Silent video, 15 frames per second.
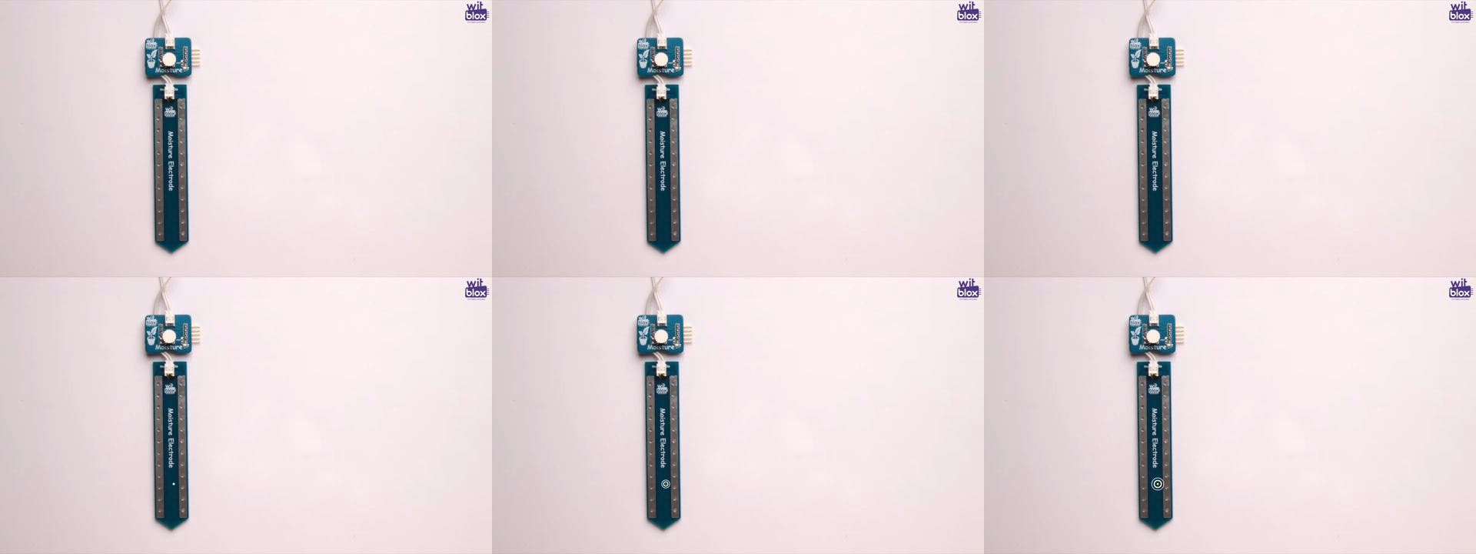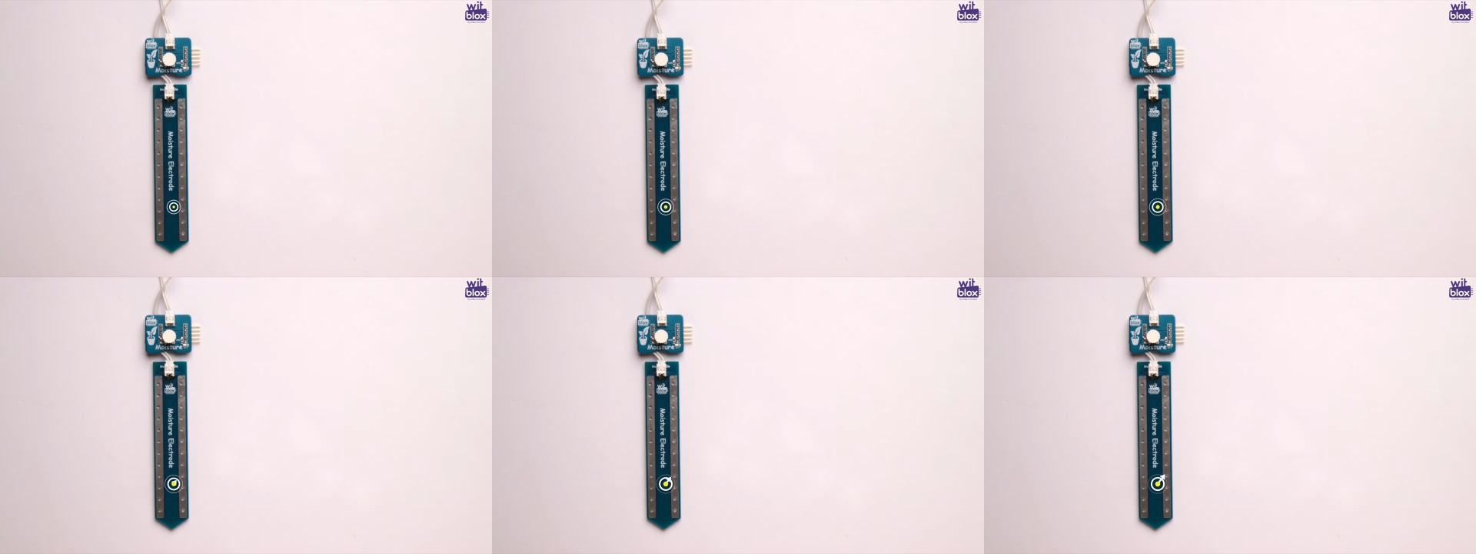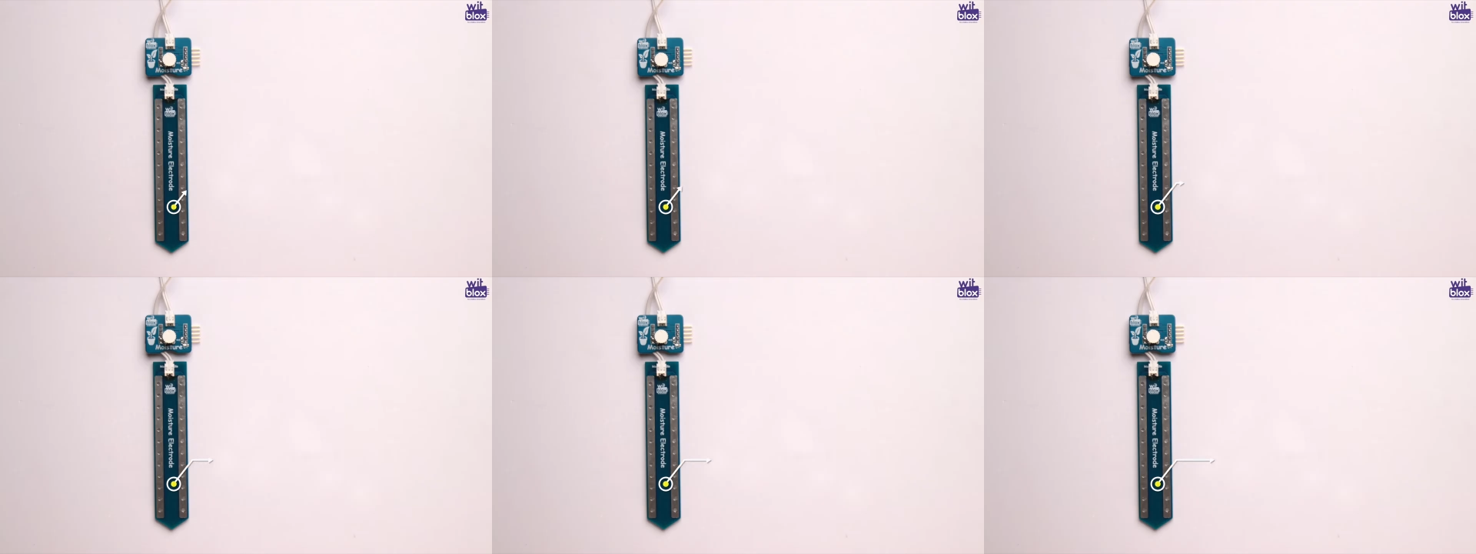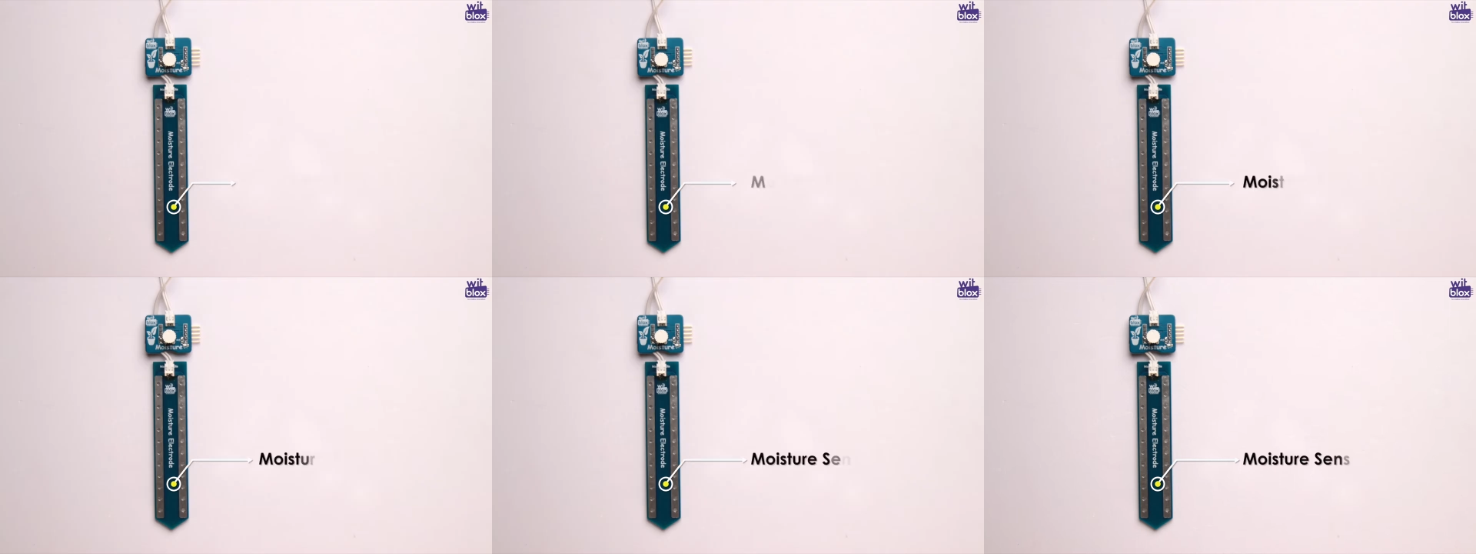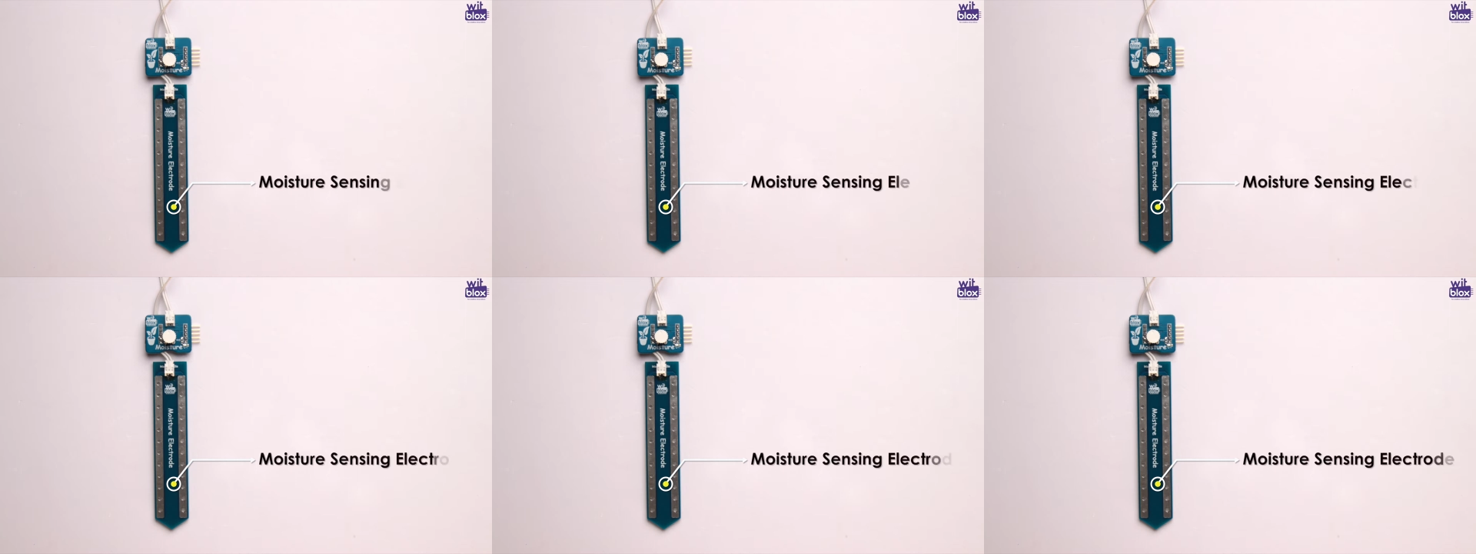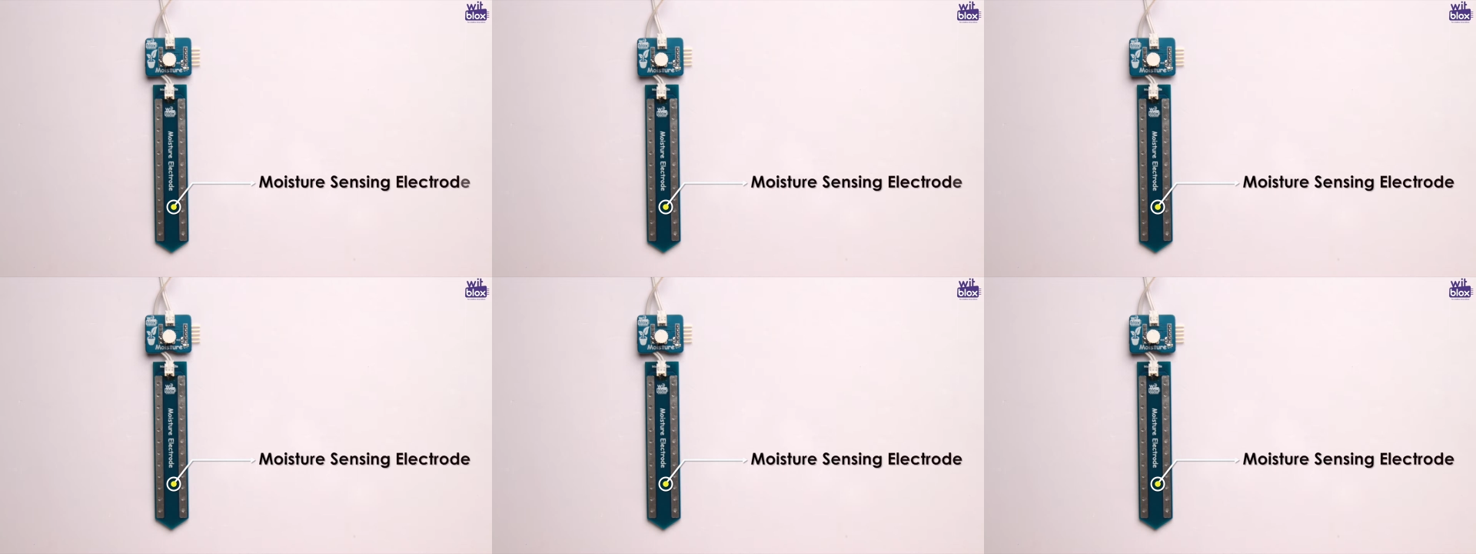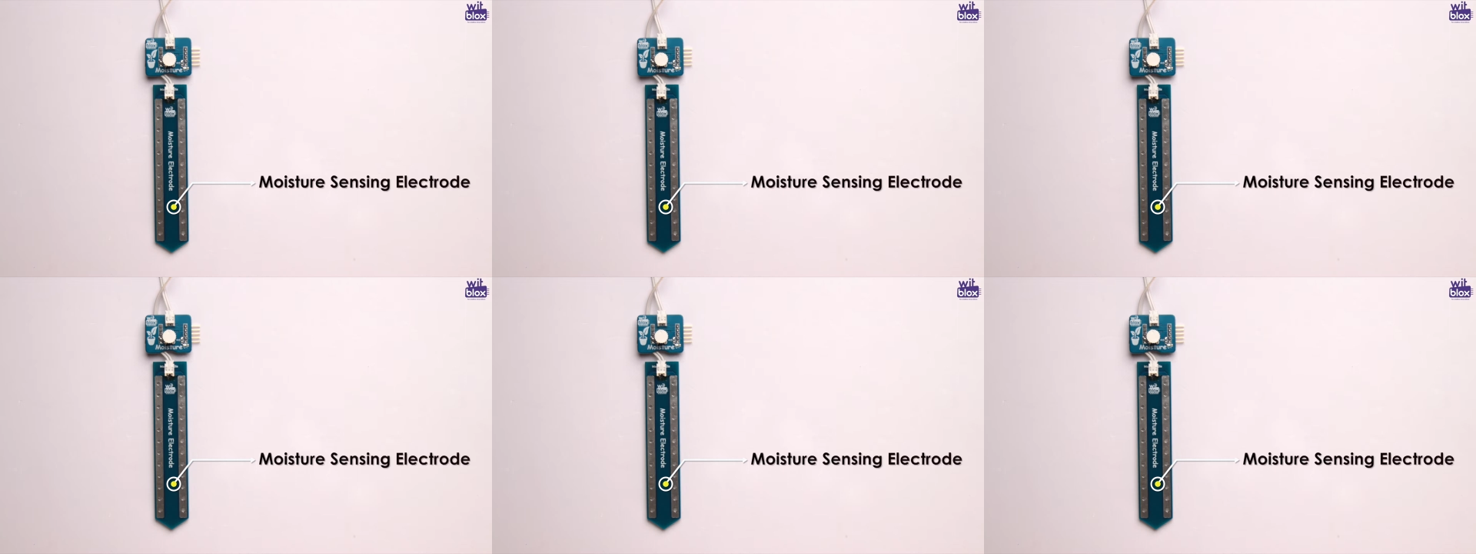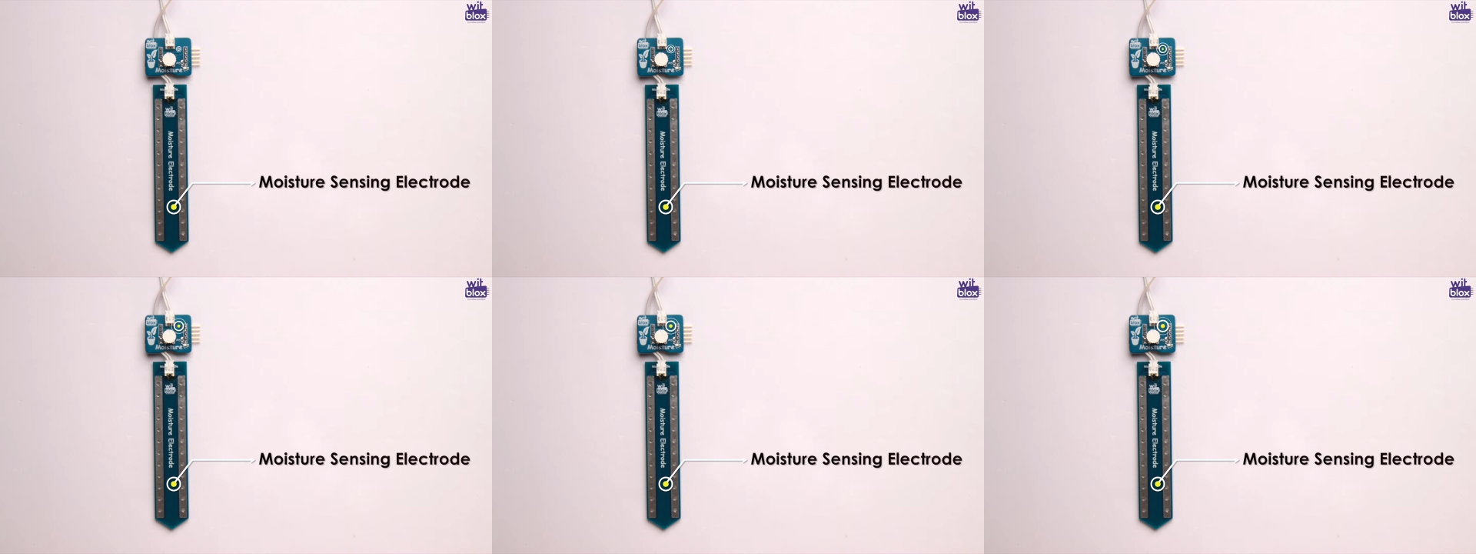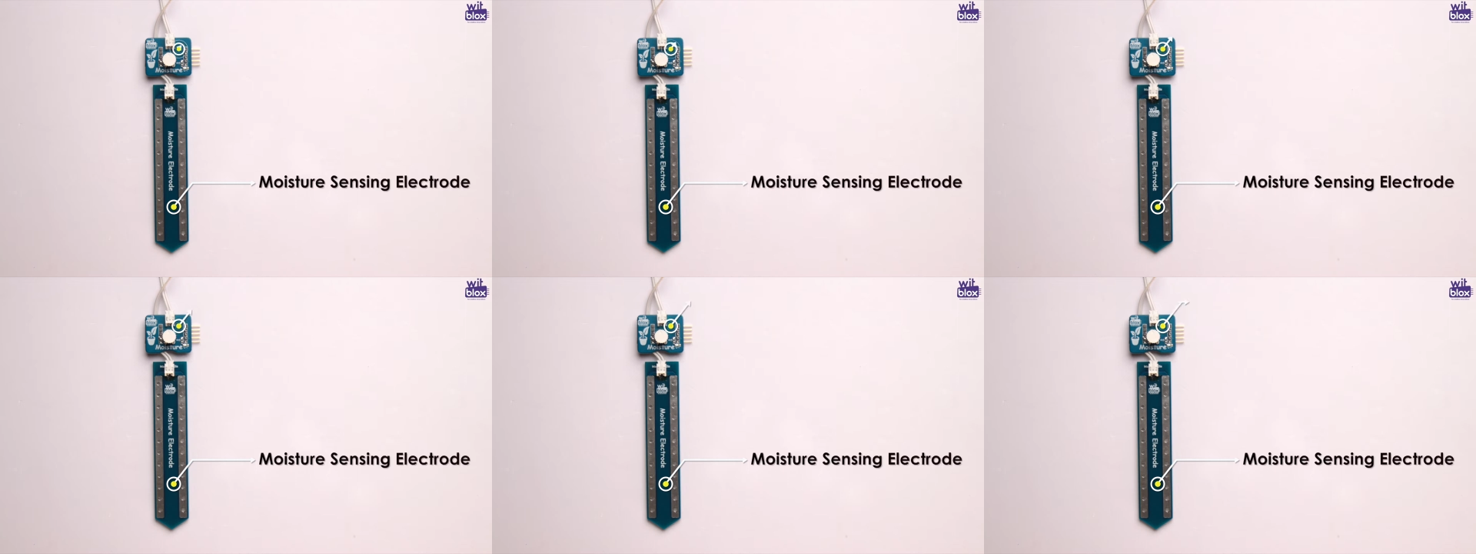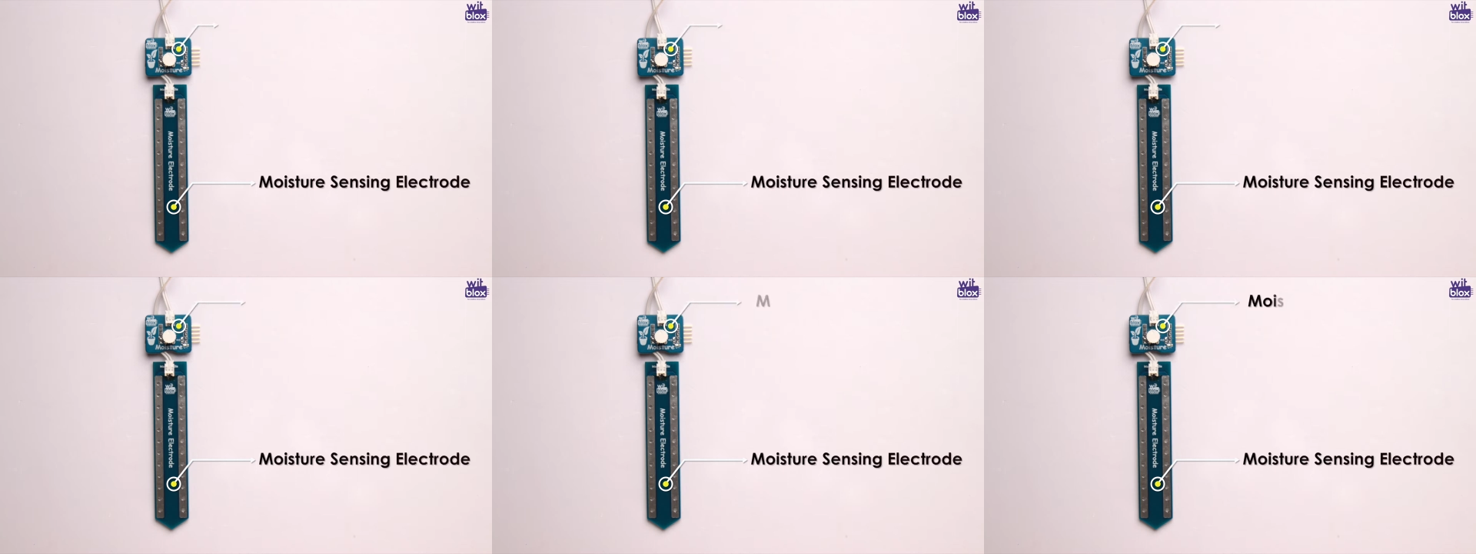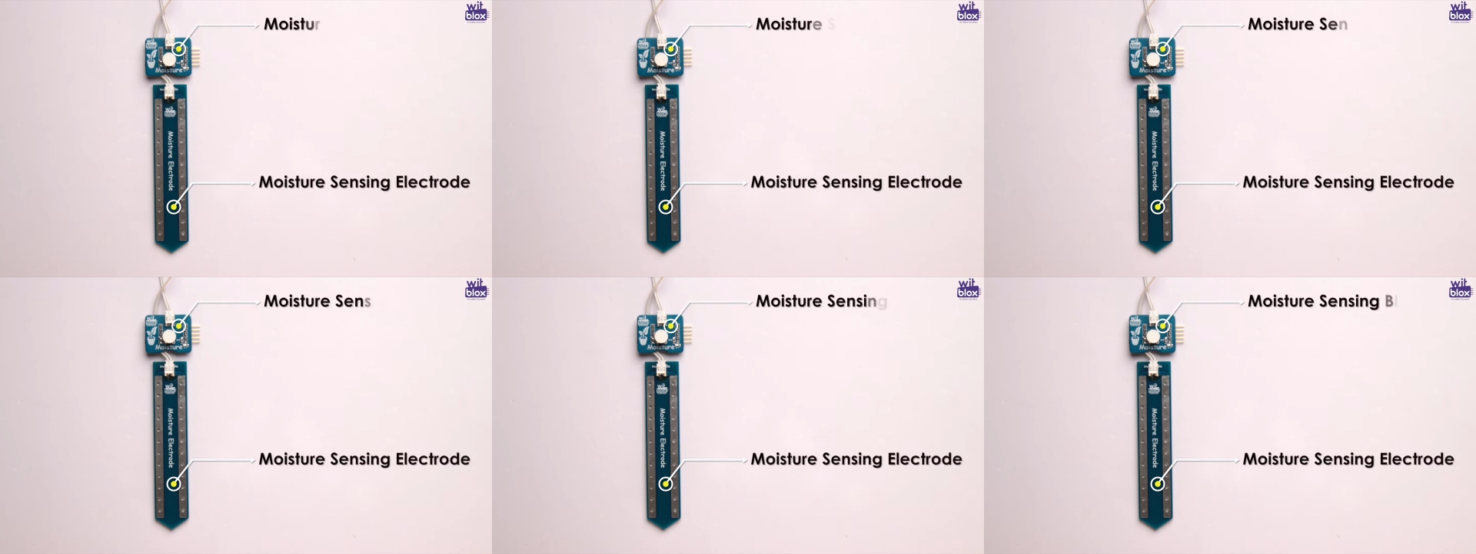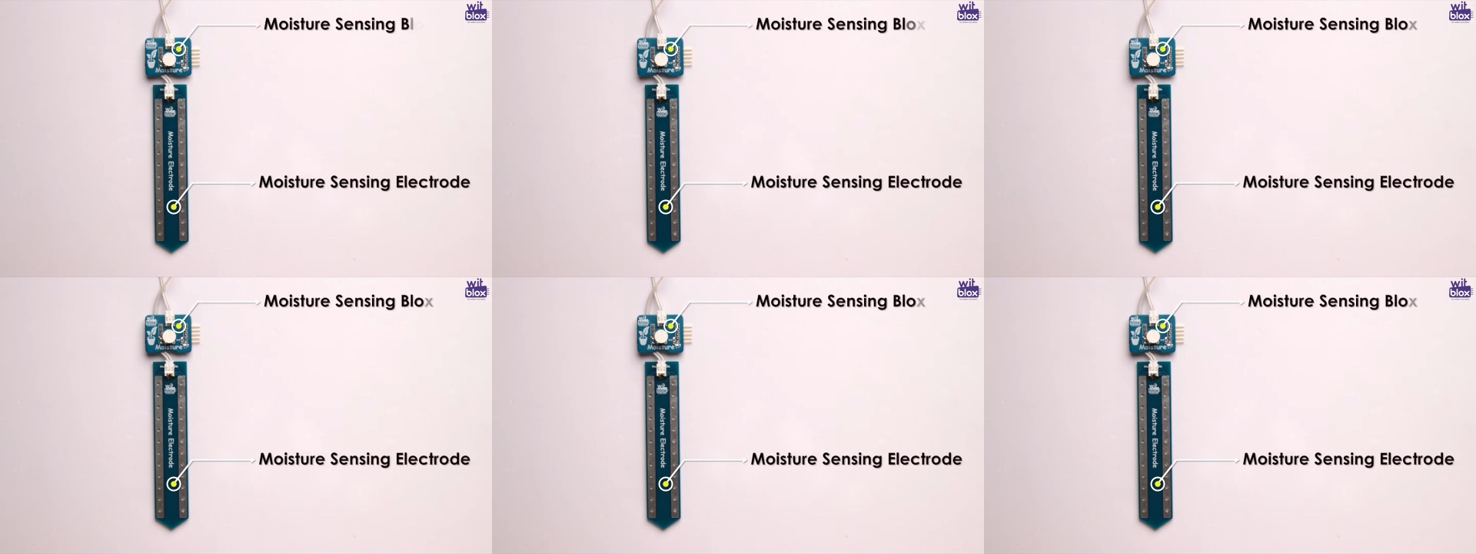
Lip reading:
(no speaker visible)